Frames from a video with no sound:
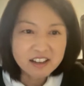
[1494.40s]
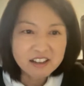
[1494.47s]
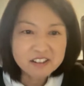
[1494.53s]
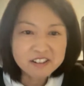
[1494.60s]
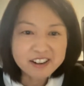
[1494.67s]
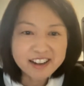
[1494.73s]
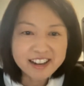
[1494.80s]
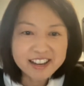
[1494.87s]

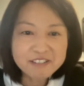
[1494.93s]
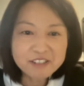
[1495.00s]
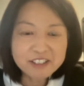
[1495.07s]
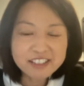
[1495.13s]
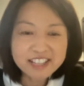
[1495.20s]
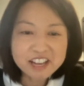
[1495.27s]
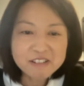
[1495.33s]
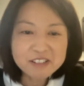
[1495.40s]
All right.
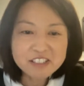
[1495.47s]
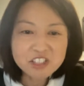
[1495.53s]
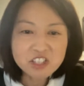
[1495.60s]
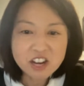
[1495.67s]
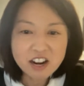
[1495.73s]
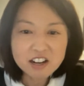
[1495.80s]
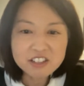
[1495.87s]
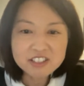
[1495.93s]
Well, that was
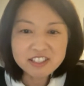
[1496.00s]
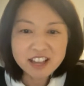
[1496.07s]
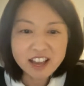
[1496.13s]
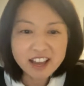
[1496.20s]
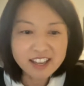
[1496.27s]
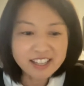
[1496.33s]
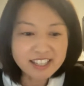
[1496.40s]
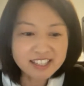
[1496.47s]
Charles
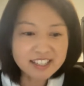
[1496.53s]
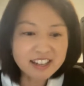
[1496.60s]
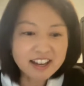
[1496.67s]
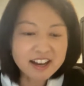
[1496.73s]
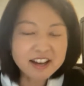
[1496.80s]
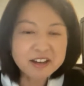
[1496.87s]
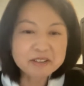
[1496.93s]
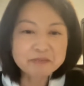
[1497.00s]
Yang,
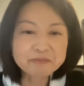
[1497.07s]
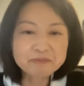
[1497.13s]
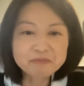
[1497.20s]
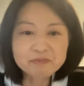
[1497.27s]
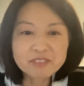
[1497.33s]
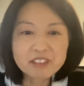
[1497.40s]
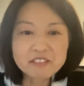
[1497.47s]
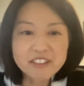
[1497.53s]

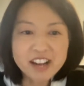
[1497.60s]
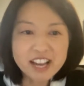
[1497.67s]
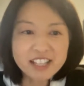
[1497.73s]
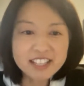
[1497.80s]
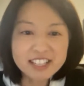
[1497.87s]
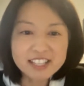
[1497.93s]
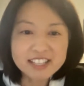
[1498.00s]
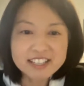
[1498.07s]
um, the
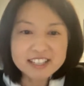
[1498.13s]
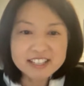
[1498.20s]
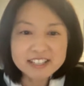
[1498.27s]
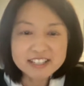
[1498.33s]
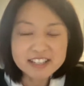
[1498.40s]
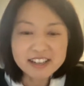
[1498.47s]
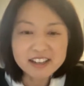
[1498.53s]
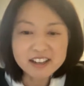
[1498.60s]

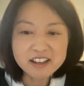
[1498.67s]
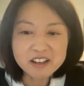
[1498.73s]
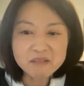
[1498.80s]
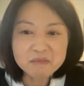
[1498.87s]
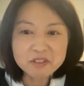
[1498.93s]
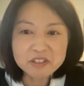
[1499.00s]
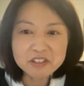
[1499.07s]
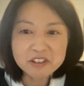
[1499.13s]
violinist.
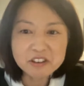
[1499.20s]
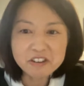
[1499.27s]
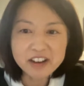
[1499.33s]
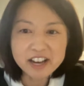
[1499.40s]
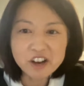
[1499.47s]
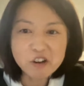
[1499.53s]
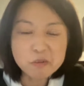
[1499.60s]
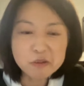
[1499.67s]
Um, so
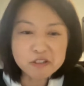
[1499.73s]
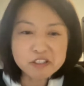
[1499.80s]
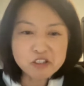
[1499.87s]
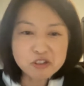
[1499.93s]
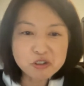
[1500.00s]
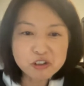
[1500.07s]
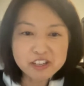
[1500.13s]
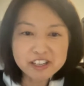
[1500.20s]
I hope you
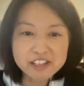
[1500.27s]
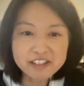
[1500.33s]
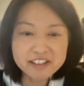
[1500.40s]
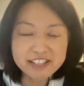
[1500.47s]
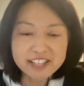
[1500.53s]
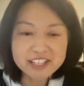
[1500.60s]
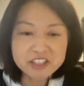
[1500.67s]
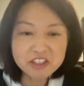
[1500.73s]
enjoyed
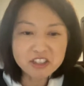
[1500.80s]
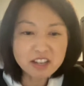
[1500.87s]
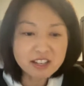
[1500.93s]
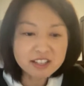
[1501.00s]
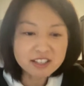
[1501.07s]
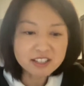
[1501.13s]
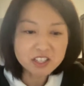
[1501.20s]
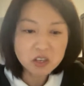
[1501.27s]
hearing his
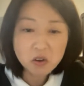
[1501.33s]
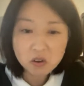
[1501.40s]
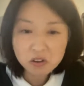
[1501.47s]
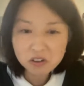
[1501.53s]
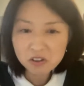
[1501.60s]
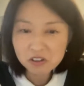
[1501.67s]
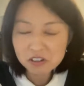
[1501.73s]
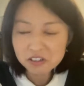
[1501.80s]
thoughts on the
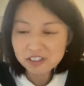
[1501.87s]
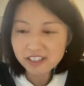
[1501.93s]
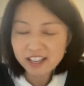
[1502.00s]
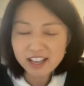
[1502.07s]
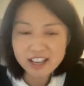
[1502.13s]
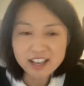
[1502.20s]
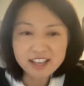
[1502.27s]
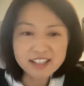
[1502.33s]
Korngold
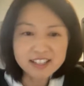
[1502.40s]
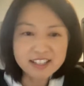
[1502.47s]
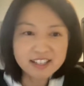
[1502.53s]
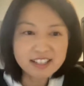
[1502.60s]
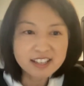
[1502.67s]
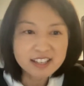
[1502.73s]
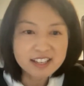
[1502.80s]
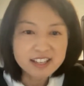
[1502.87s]

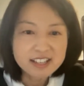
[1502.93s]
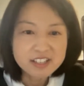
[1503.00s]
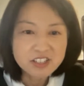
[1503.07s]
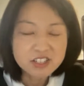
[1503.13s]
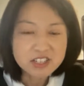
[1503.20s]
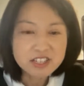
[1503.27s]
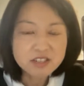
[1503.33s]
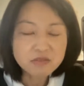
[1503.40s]
and
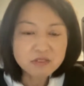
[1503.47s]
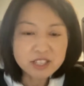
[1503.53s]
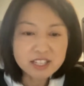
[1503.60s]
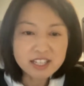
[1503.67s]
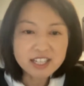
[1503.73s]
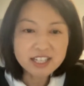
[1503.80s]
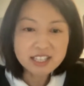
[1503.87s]
just his really